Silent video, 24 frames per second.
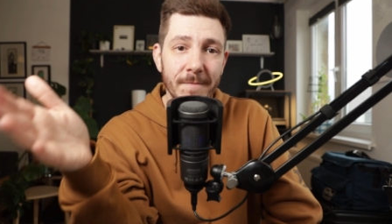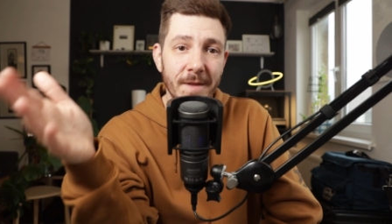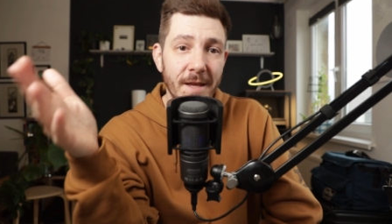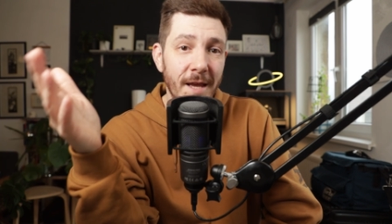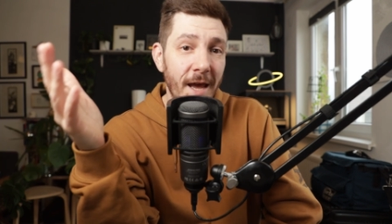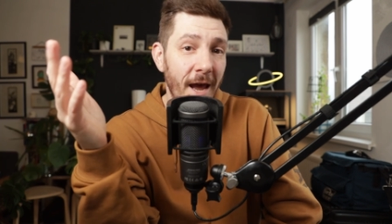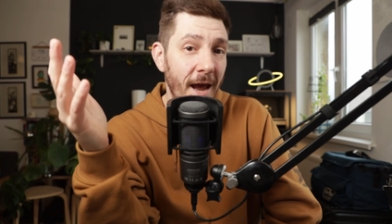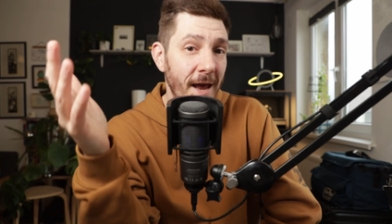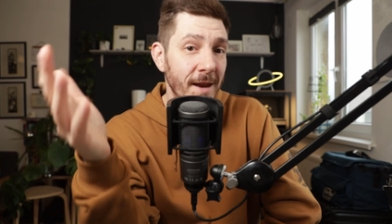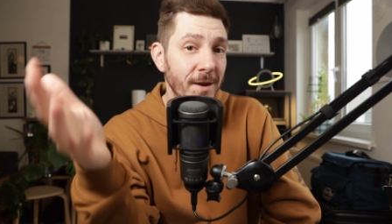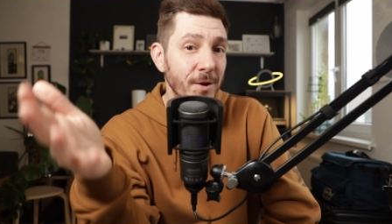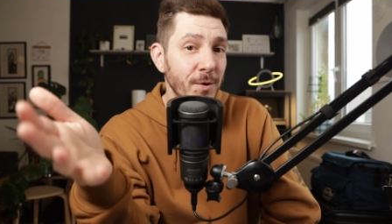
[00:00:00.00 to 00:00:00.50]

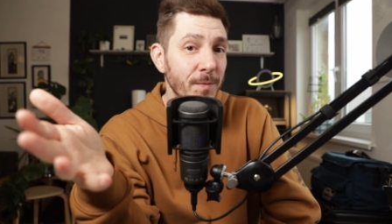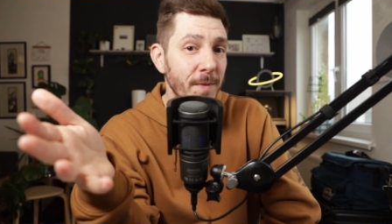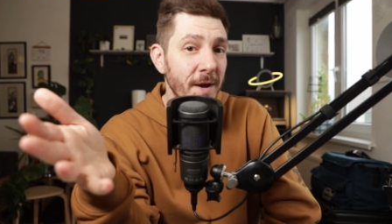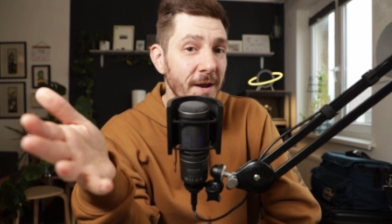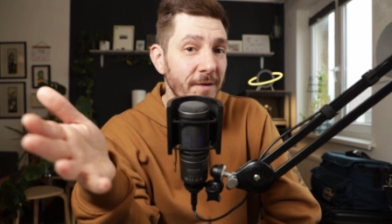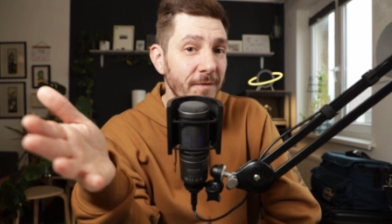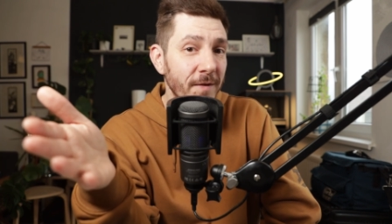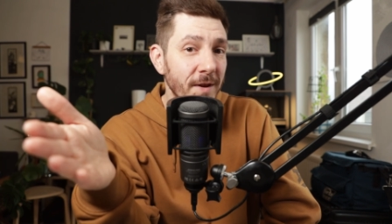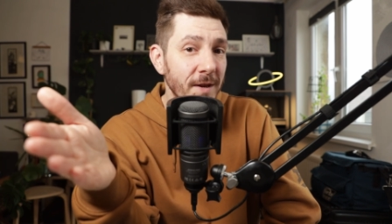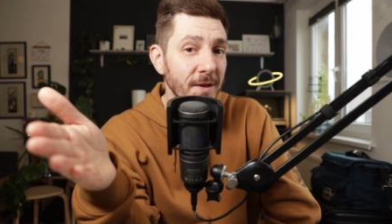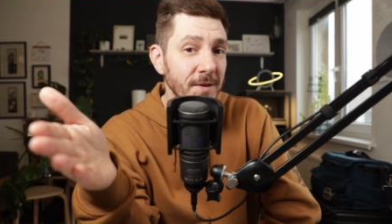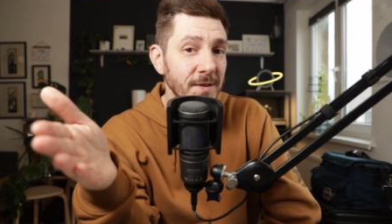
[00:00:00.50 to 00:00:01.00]
Can you
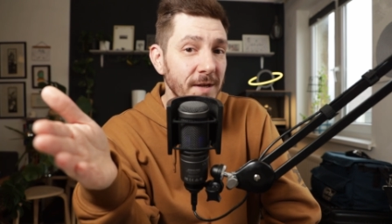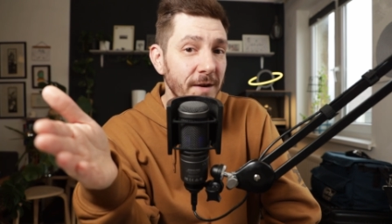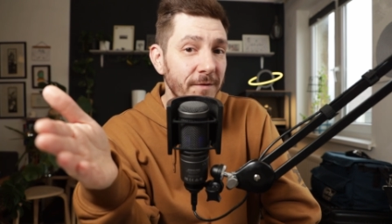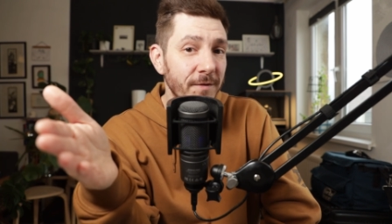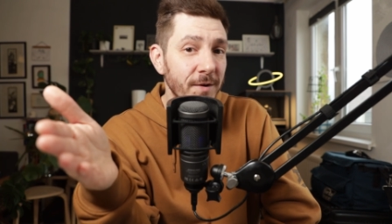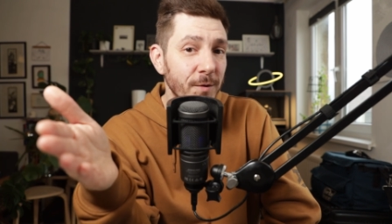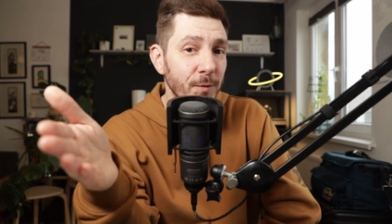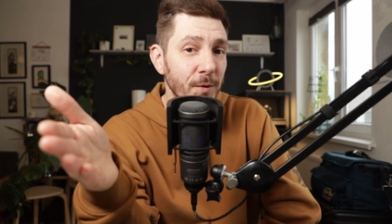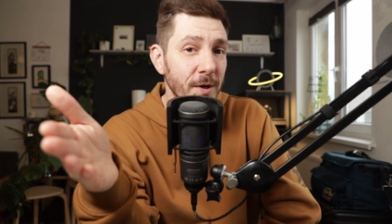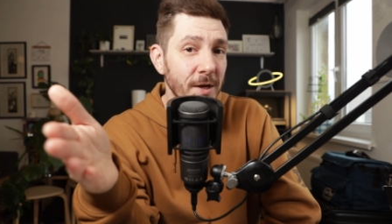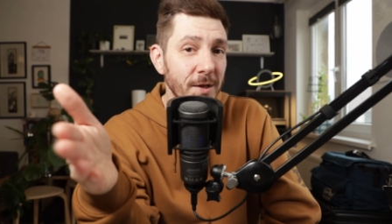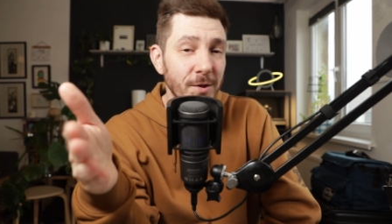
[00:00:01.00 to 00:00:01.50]
make videos
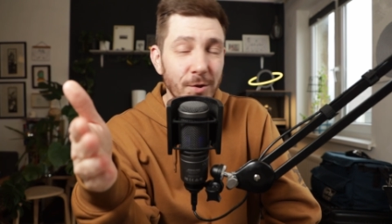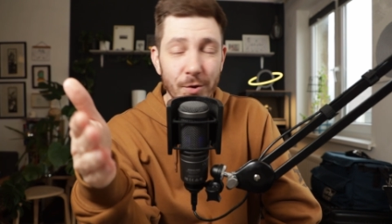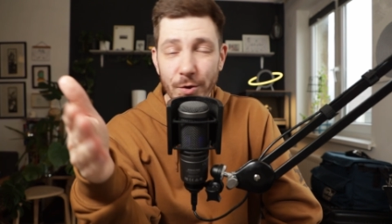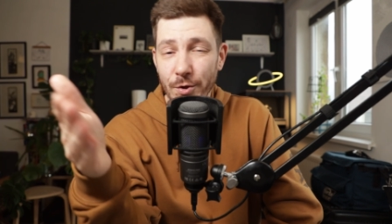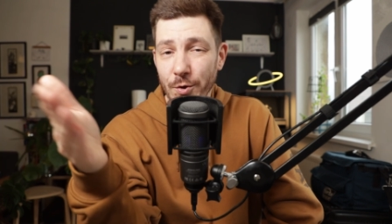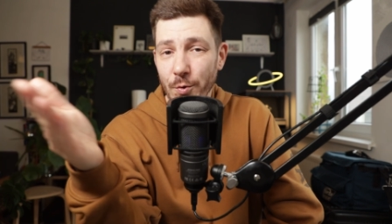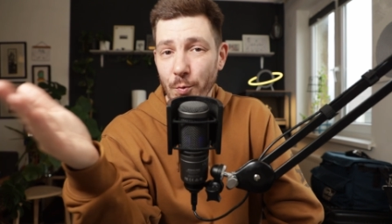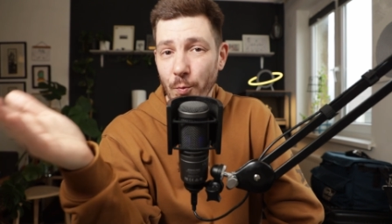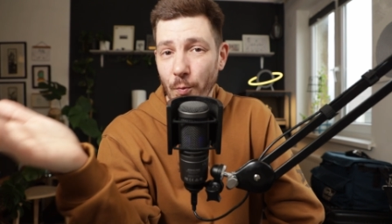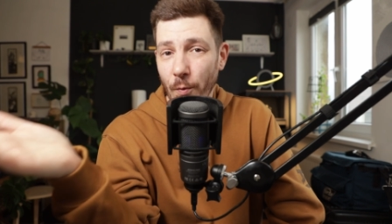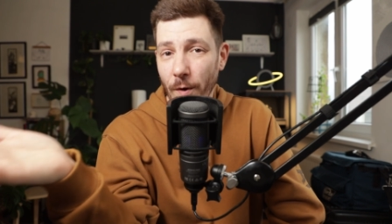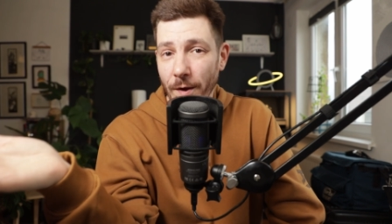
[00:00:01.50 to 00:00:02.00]
every week? Do
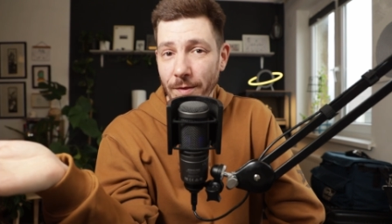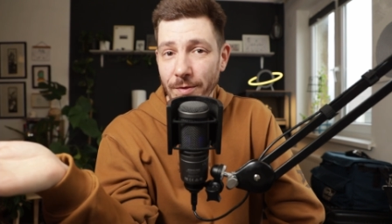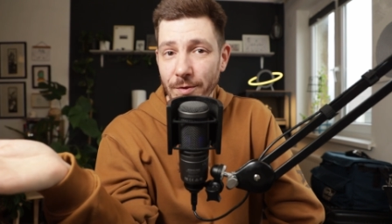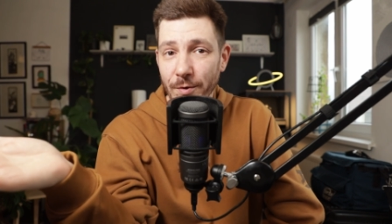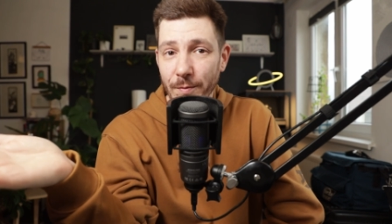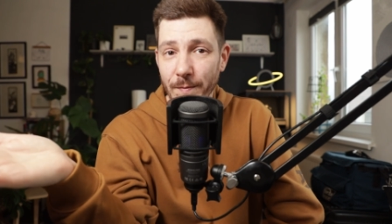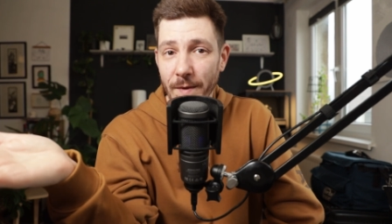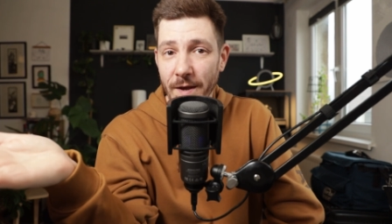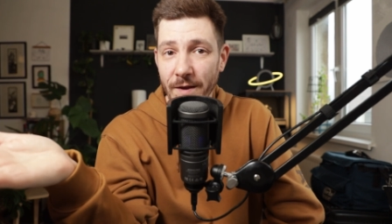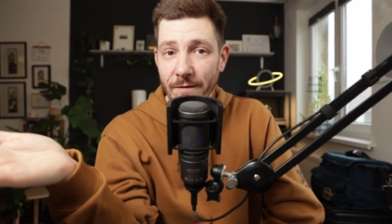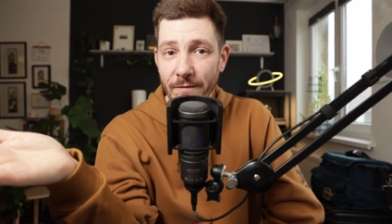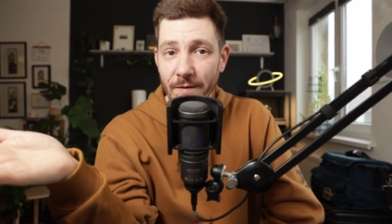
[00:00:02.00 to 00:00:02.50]
you want
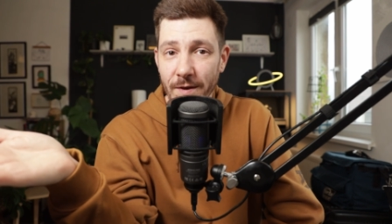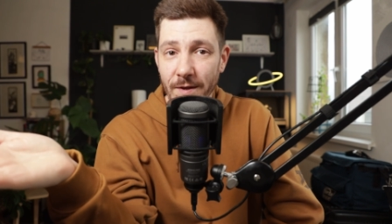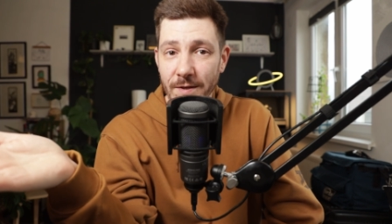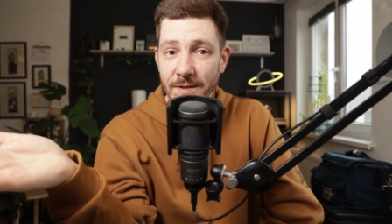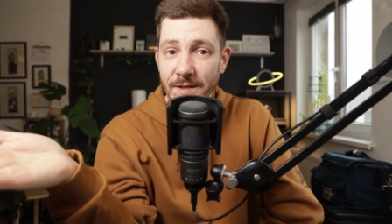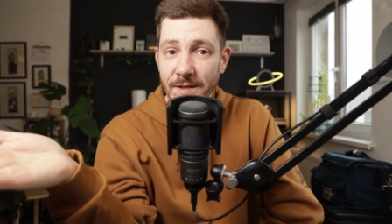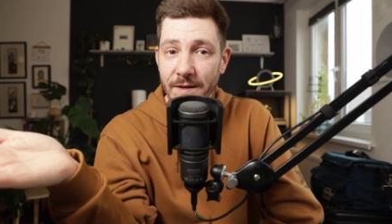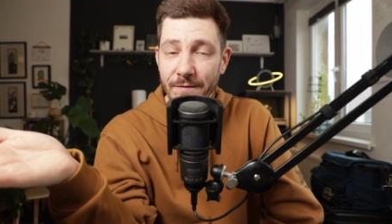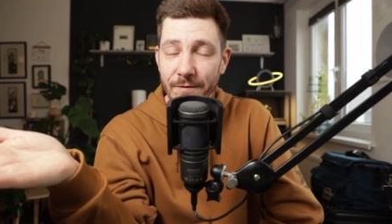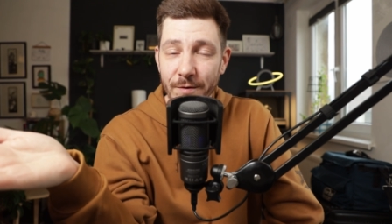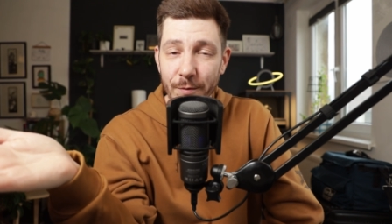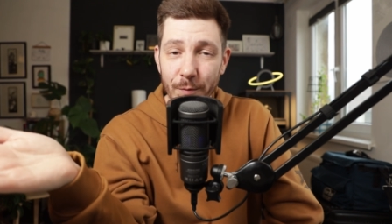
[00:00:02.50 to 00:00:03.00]
to make
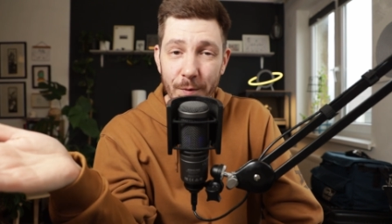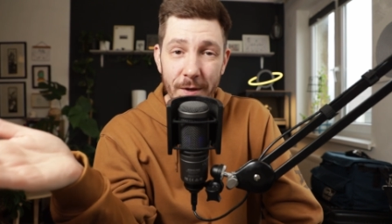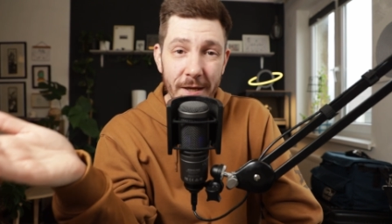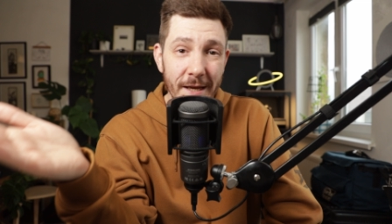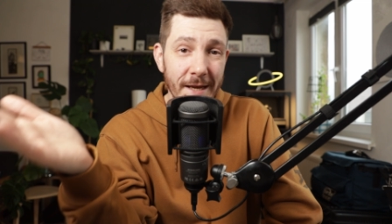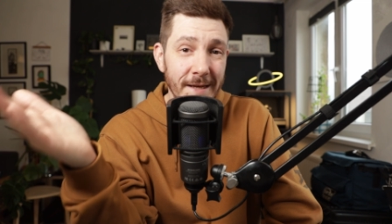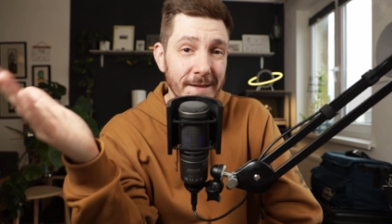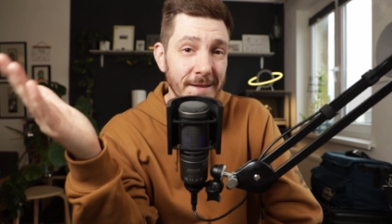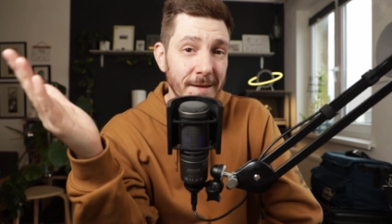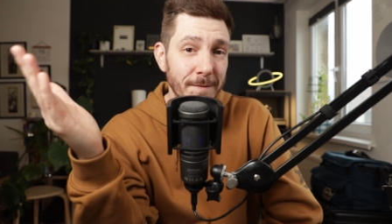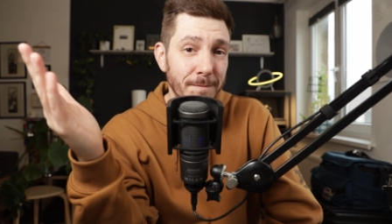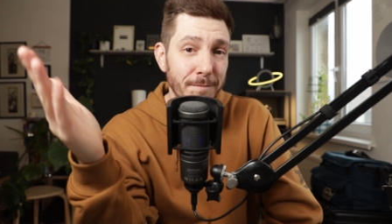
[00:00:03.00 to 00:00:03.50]
videos every week?
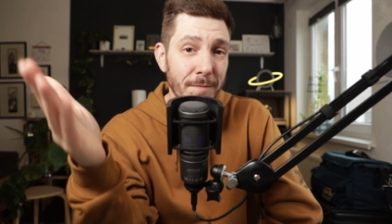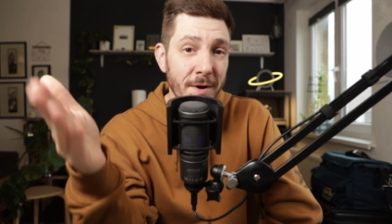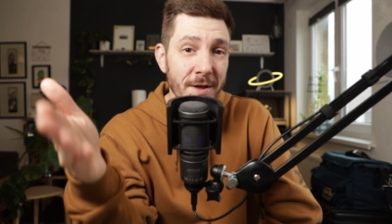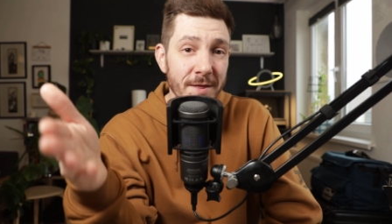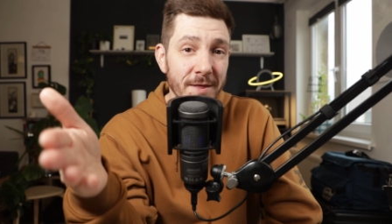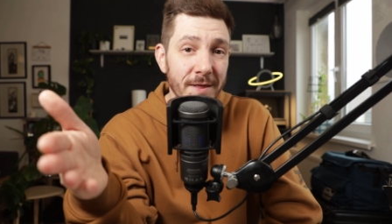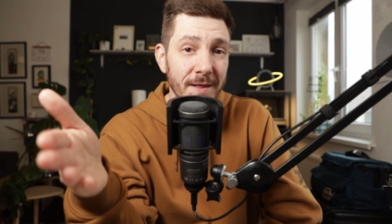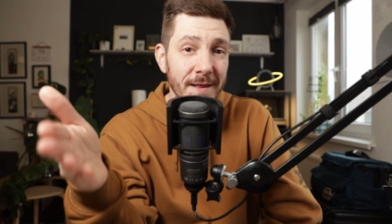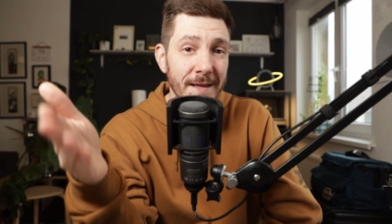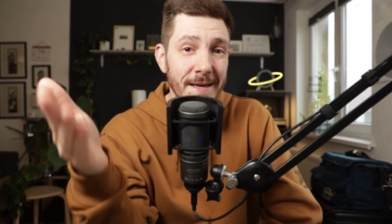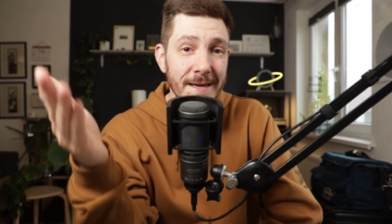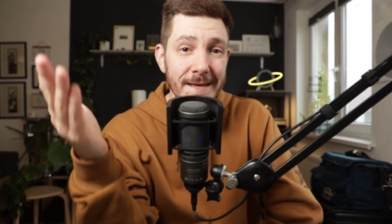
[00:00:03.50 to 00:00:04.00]
Is it
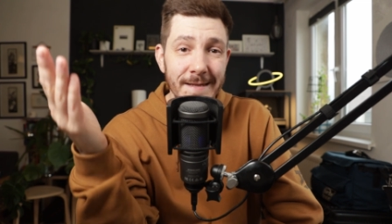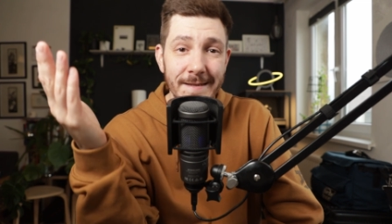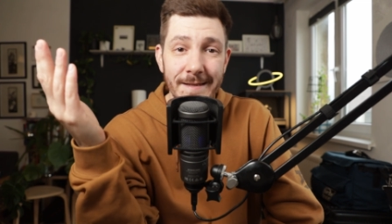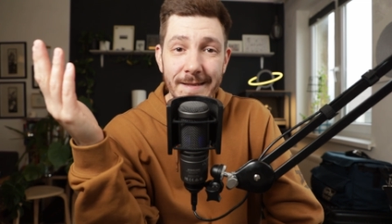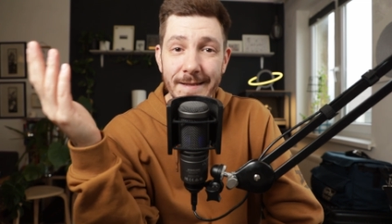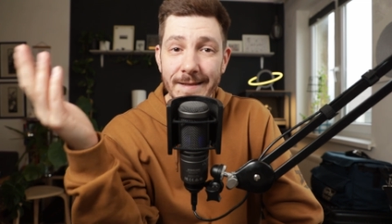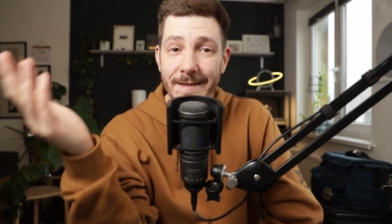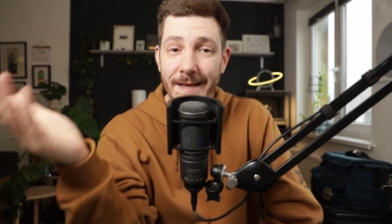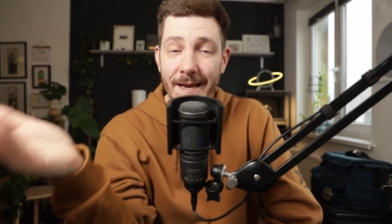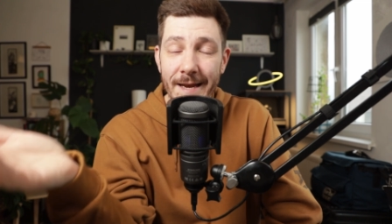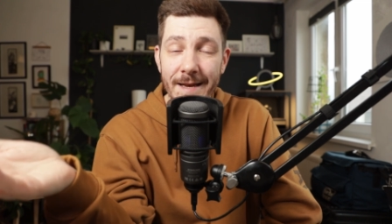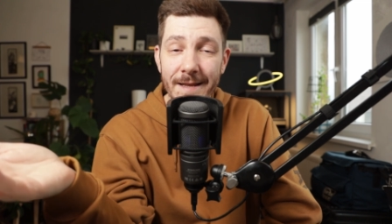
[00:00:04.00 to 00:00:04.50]
monthly? Is it
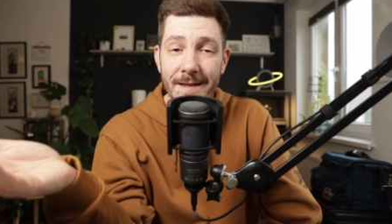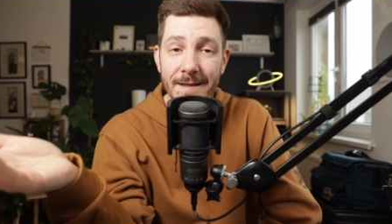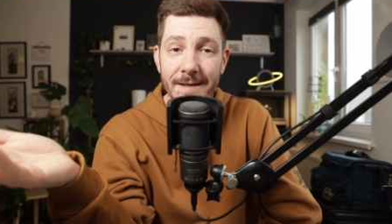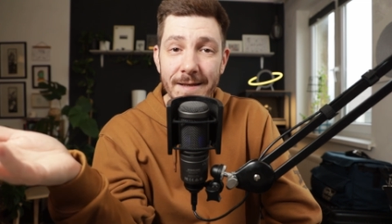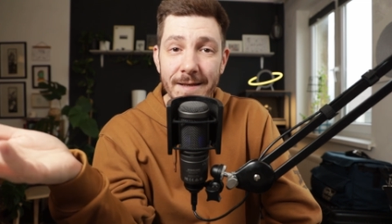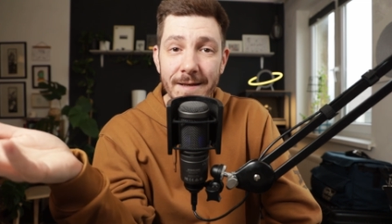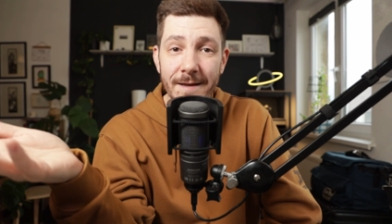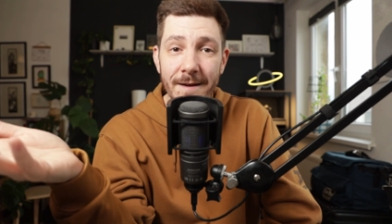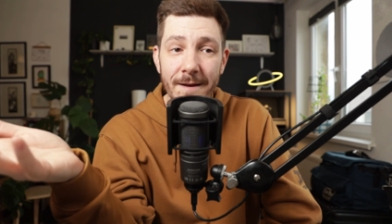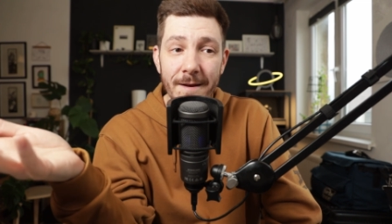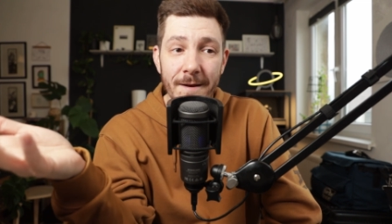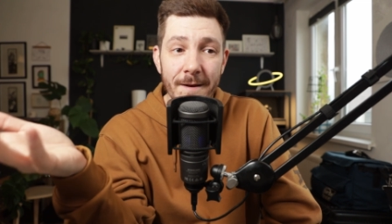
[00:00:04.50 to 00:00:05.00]

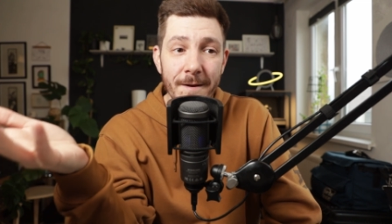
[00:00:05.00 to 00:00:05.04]
daily?